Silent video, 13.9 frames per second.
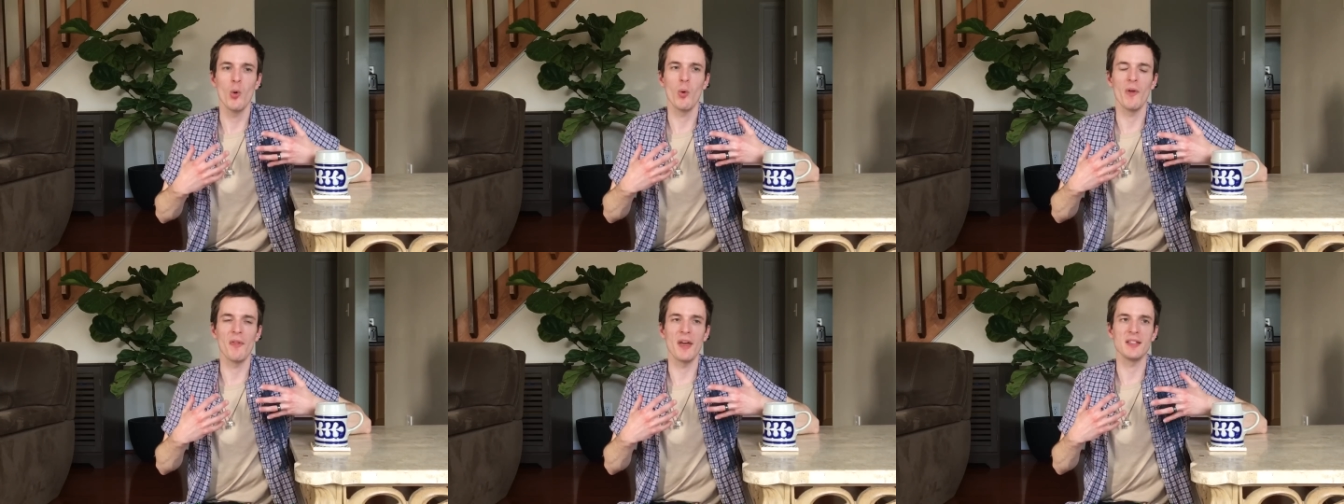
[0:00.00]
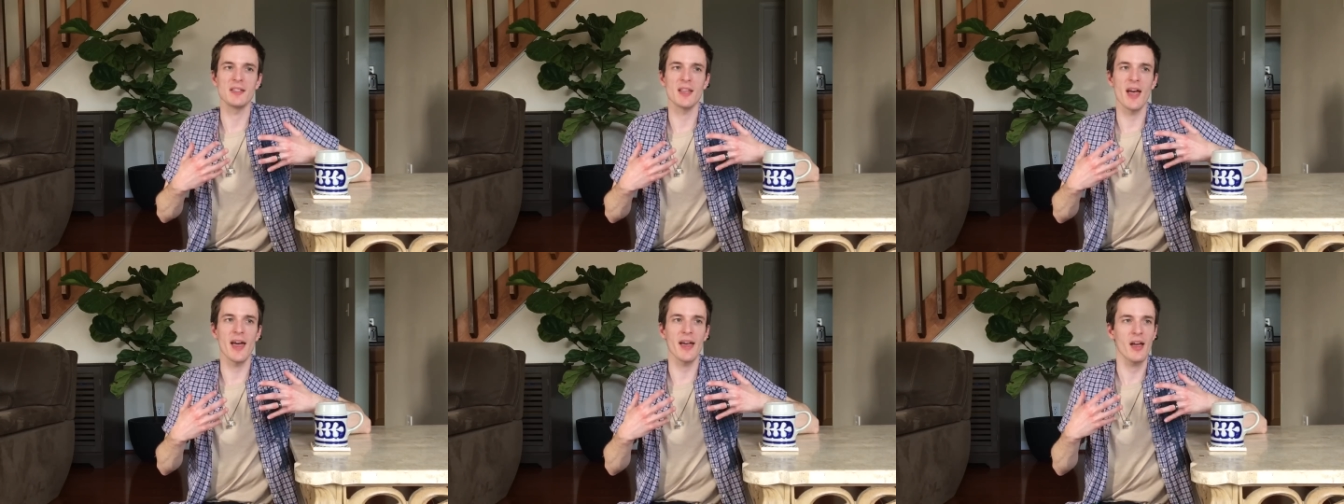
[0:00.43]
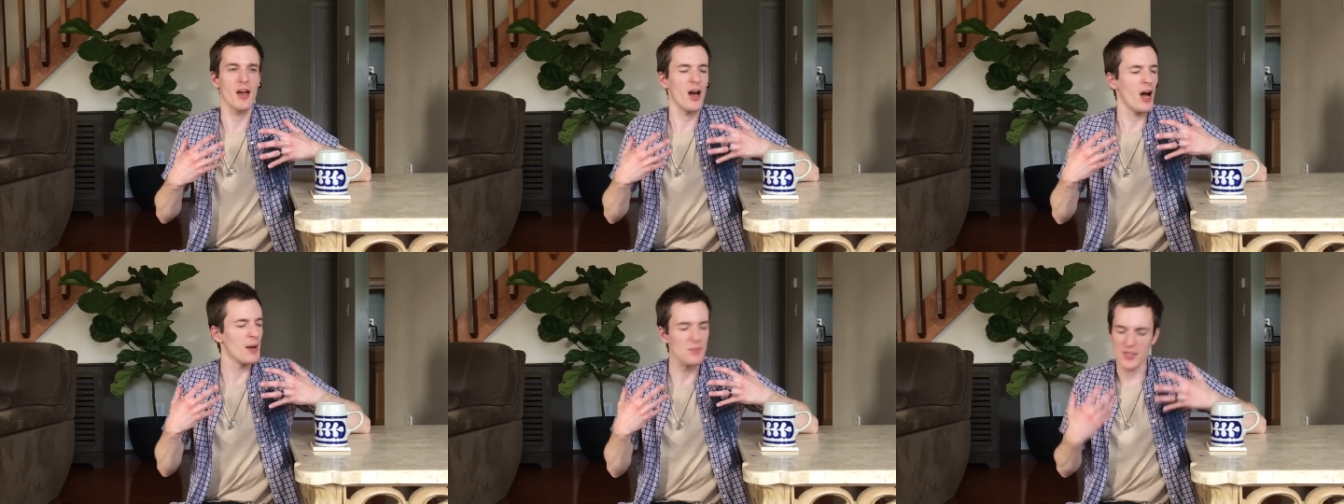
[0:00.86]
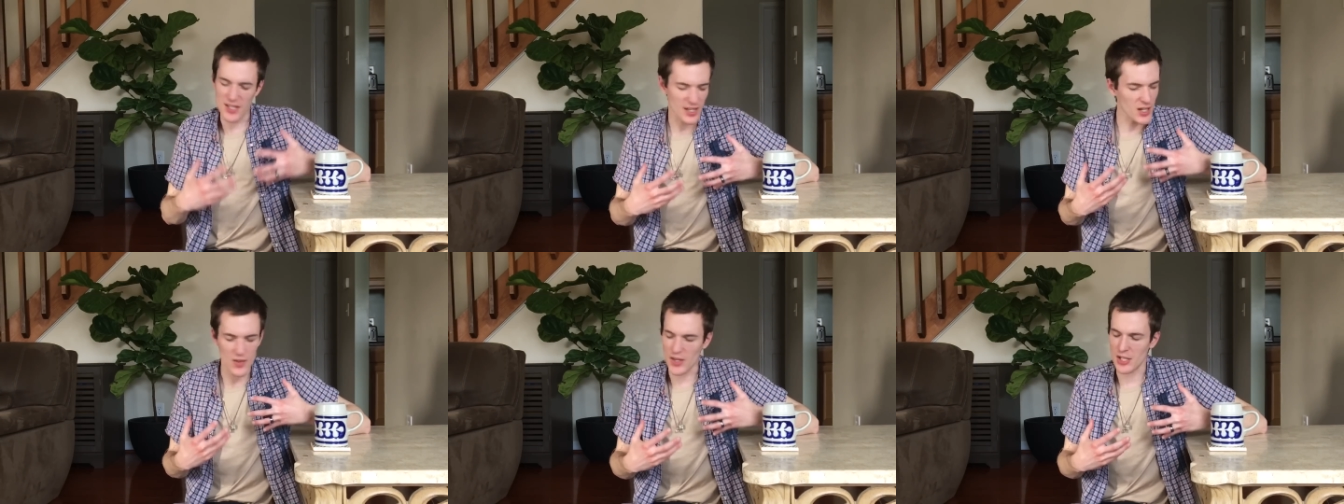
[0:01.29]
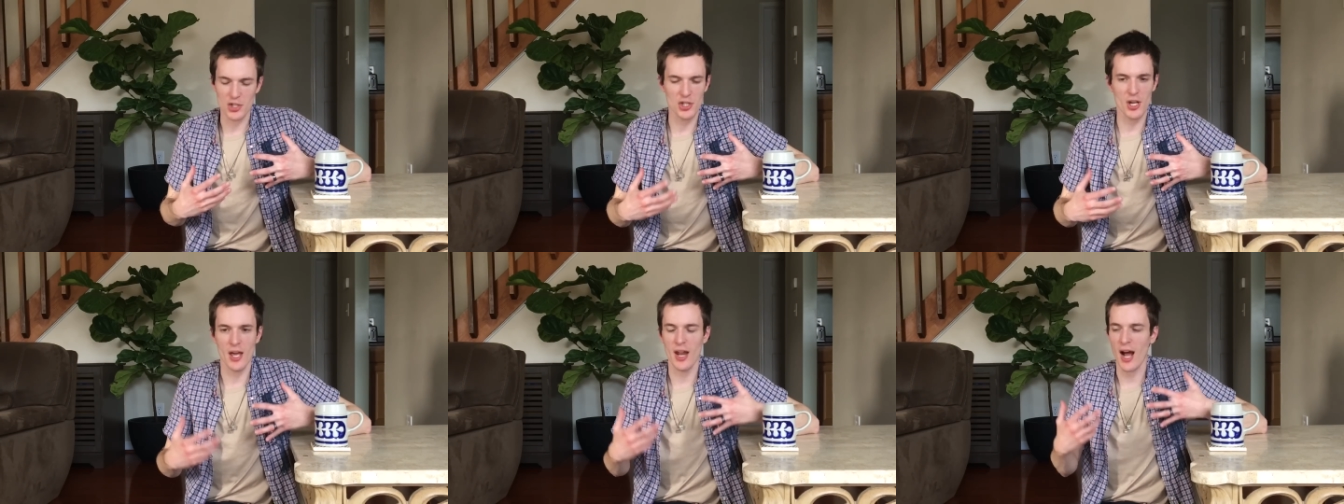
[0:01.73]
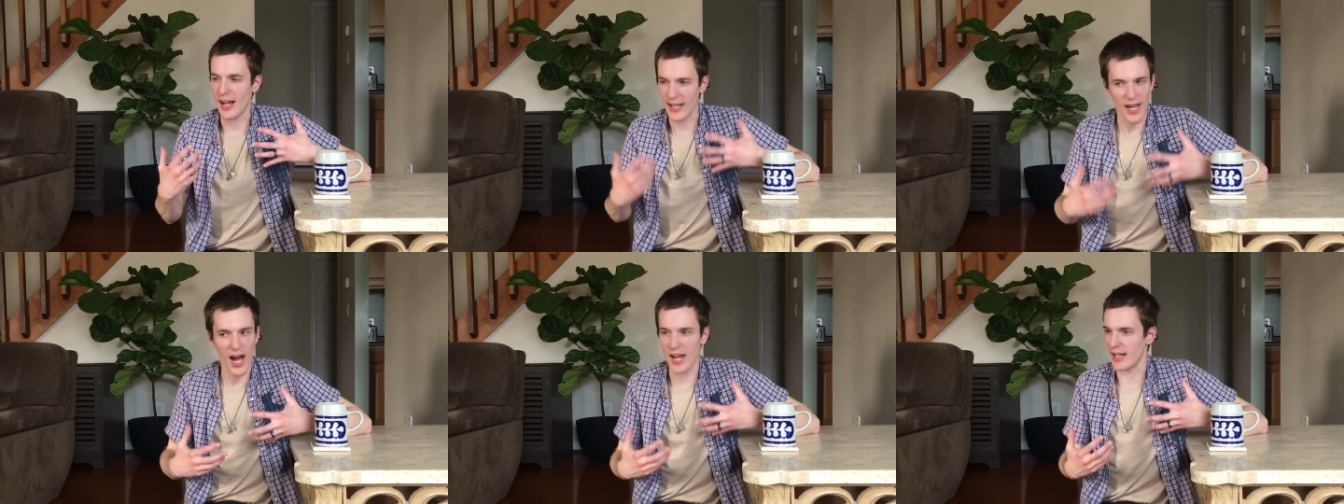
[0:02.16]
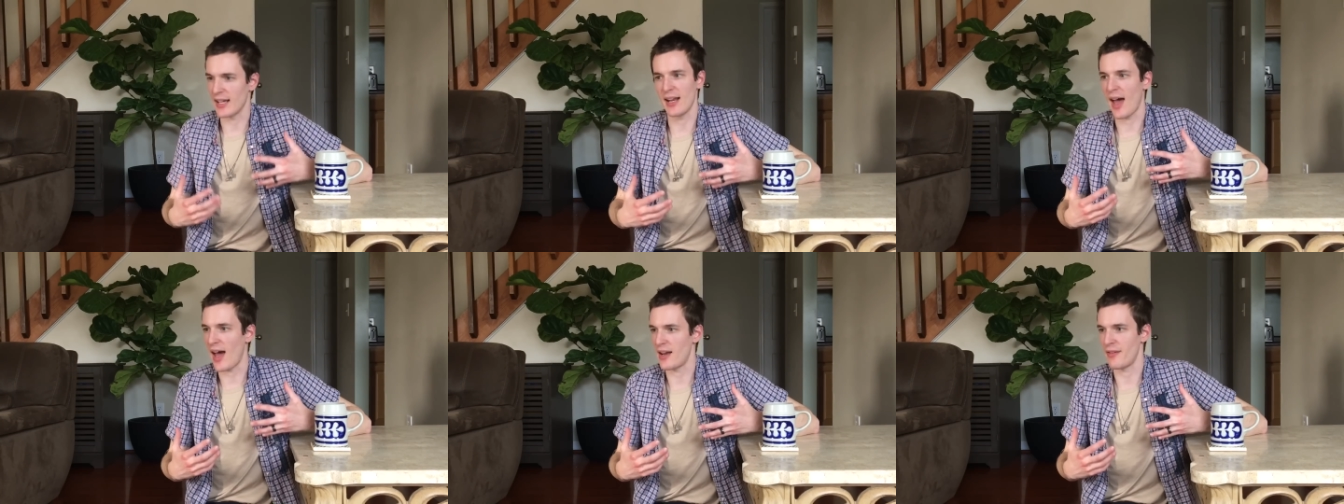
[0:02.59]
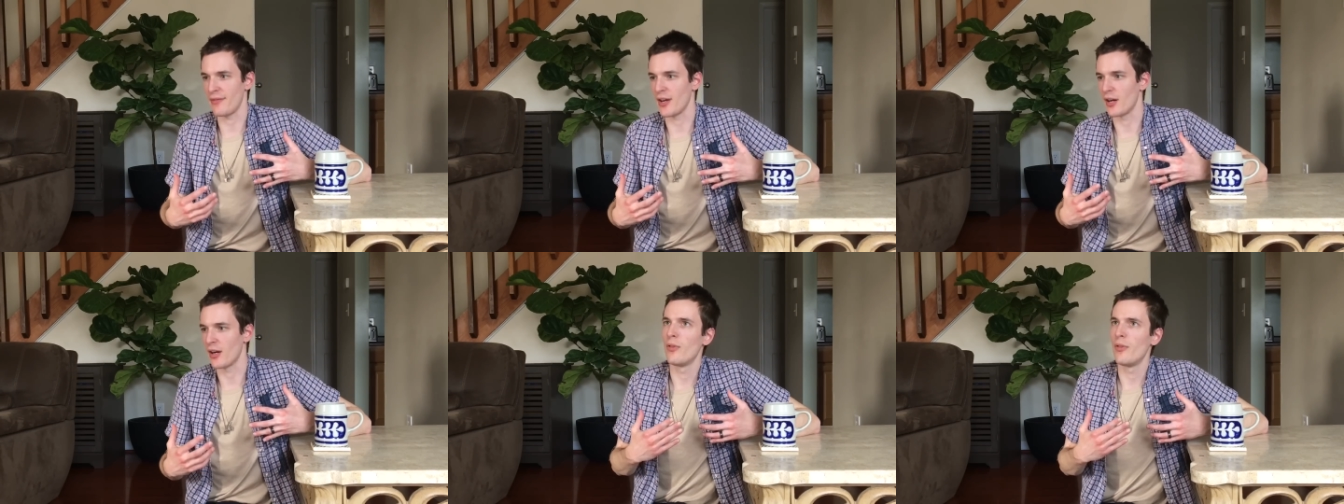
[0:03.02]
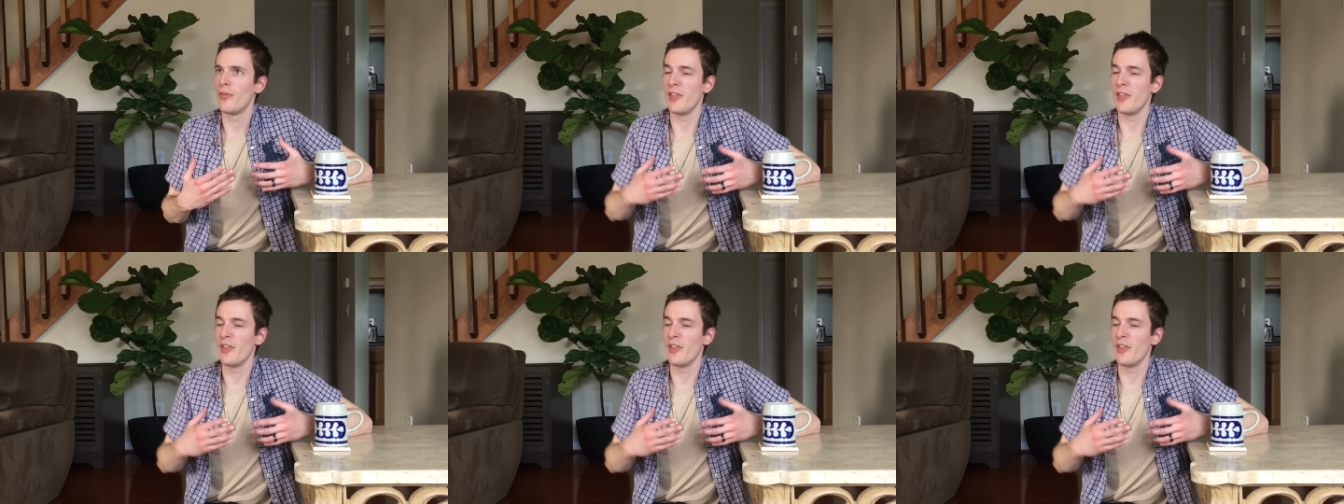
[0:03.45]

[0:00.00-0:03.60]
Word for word: when they say, I'm sick of this shit, I gotta get out of here.